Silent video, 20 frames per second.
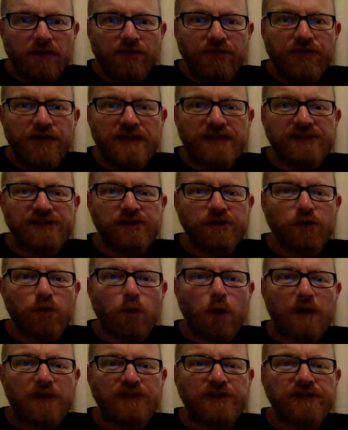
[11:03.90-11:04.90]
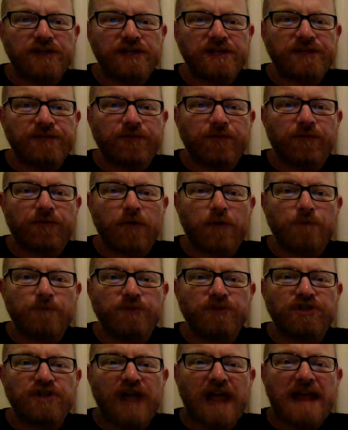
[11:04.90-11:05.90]
This question is
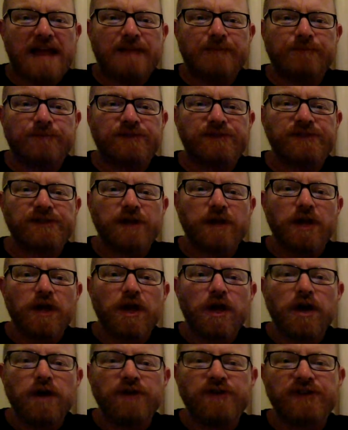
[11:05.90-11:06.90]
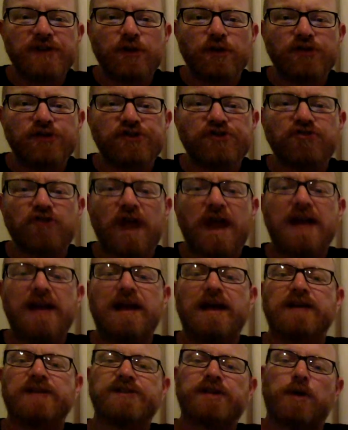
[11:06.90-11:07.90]
from James, who's in
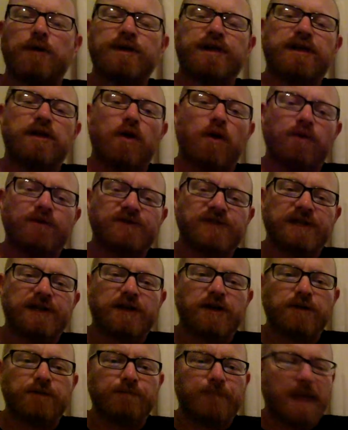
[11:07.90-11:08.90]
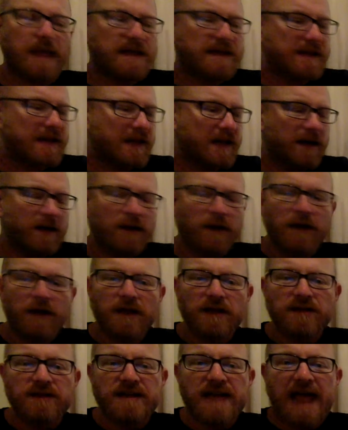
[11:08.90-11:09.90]
Australia, so he obviously couldn't make it
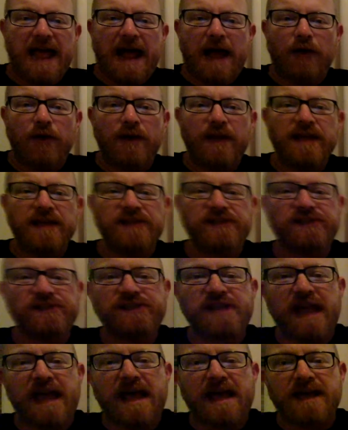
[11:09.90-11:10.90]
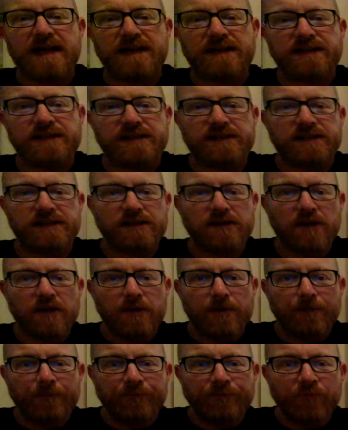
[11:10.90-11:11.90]
now. He says,
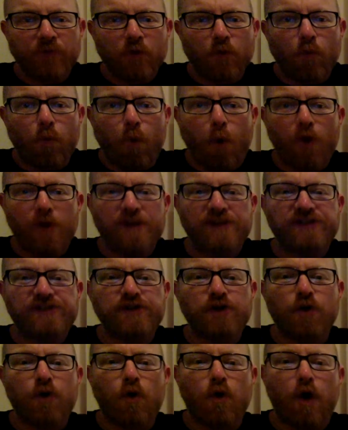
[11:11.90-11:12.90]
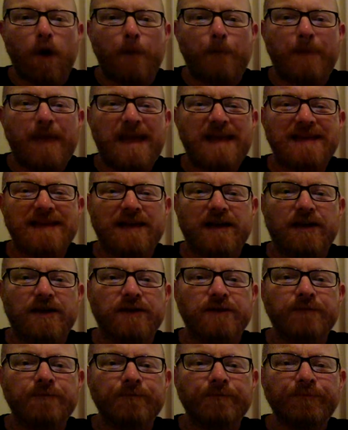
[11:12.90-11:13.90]
what is your
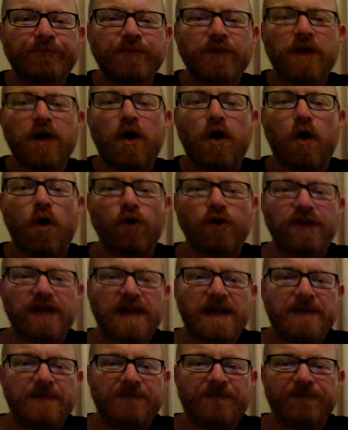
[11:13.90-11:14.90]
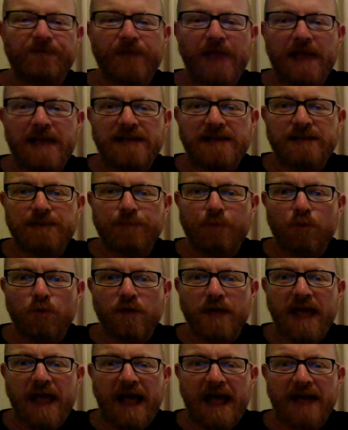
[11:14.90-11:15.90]
opinion on inflatable
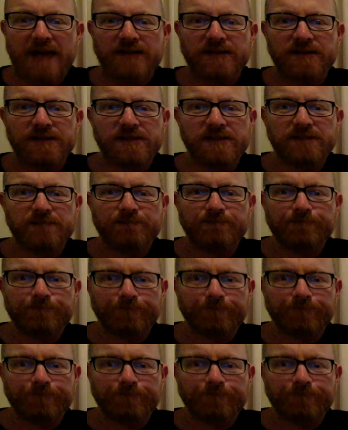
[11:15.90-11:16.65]
cats